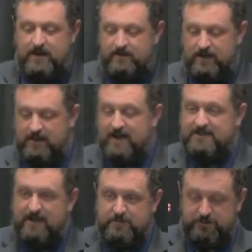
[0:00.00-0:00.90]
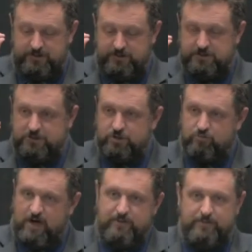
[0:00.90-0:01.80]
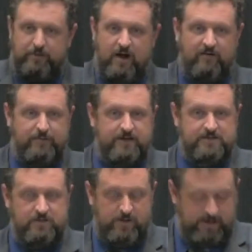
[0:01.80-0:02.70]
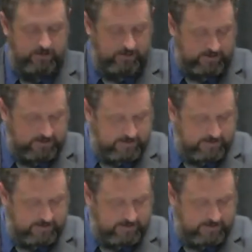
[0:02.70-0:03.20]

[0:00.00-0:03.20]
And a lot of times, what they'll do is they'll just write people off because of the way they look.